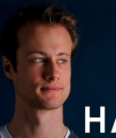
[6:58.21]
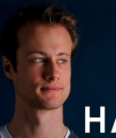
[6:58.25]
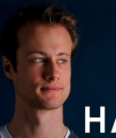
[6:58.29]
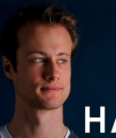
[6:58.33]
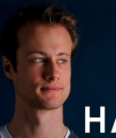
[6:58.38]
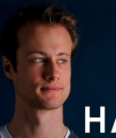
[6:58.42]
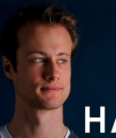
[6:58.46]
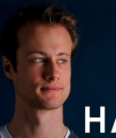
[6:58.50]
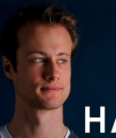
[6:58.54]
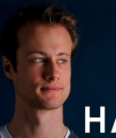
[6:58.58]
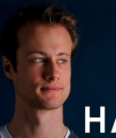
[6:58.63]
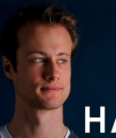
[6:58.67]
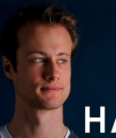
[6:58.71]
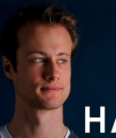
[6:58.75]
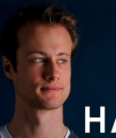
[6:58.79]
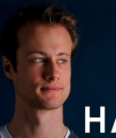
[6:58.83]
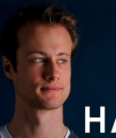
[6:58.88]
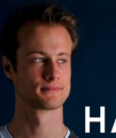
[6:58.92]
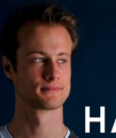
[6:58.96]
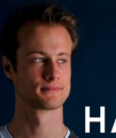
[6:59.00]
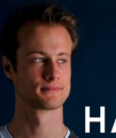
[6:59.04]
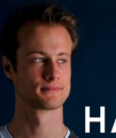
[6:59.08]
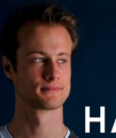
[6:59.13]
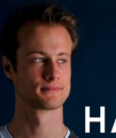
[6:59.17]

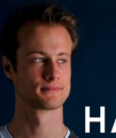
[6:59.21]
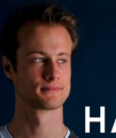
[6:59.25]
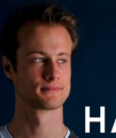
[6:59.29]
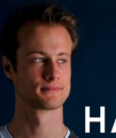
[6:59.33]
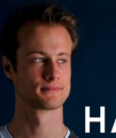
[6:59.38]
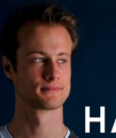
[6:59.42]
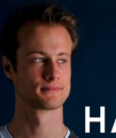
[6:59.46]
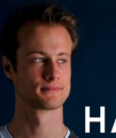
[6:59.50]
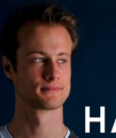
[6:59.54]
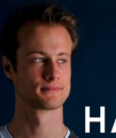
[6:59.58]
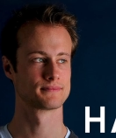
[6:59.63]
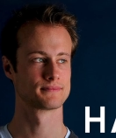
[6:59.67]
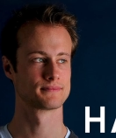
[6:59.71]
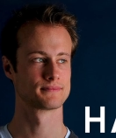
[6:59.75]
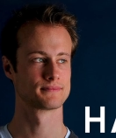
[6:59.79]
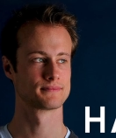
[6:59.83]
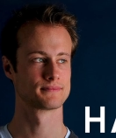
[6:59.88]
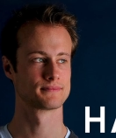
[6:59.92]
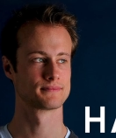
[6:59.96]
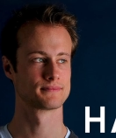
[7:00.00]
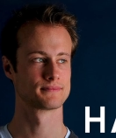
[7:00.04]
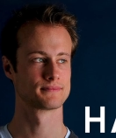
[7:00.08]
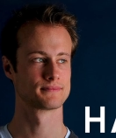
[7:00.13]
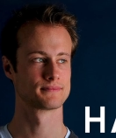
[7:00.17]

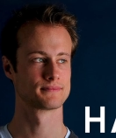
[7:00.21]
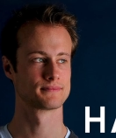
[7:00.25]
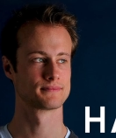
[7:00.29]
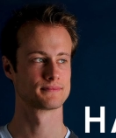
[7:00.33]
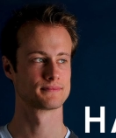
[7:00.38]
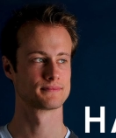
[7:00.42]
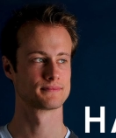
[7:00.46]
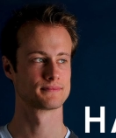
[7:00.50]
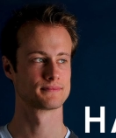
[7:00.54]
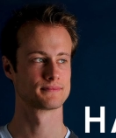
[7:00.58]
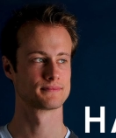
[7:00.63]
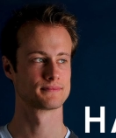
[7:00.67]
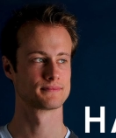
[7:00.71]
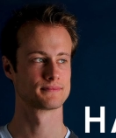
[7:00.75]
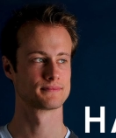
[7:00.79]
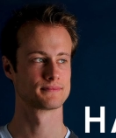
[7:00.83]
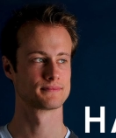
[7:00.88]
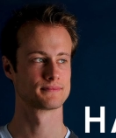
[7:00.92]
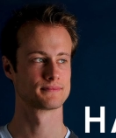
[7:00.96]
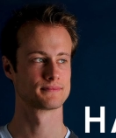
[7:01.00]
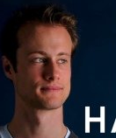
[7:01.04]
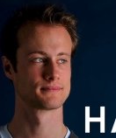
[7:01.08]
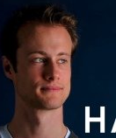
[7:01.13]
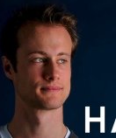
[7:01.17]

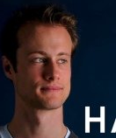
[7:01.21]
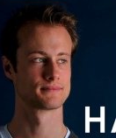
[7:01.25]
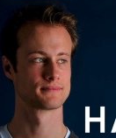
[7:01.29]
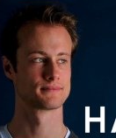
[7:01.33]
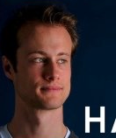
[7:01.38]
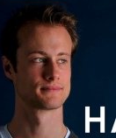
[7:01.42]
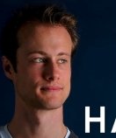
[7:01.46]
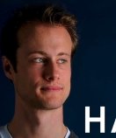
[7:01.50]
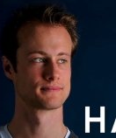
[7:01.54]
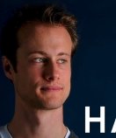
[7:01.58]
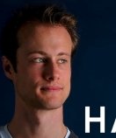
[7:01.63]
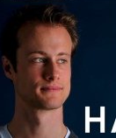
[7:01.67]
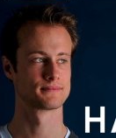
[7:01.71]
The face doesn't move, so there is nothing to read.